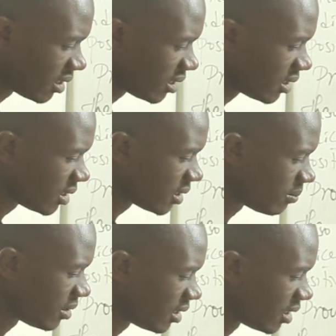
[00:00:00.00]
is
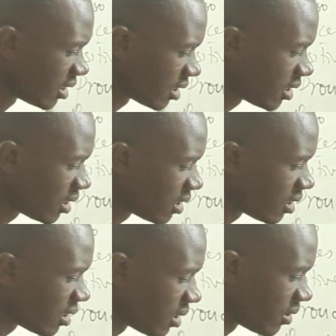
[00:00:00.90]
meaning
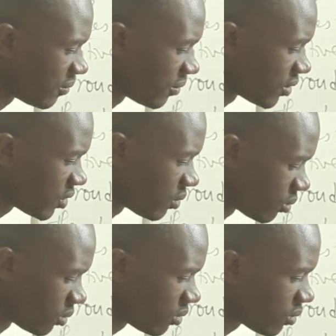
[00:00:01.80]
the fourth
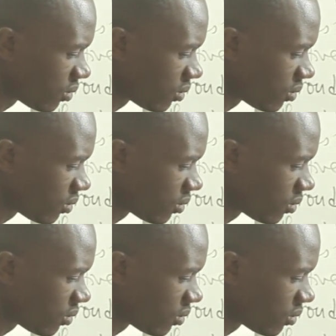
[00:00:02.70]
root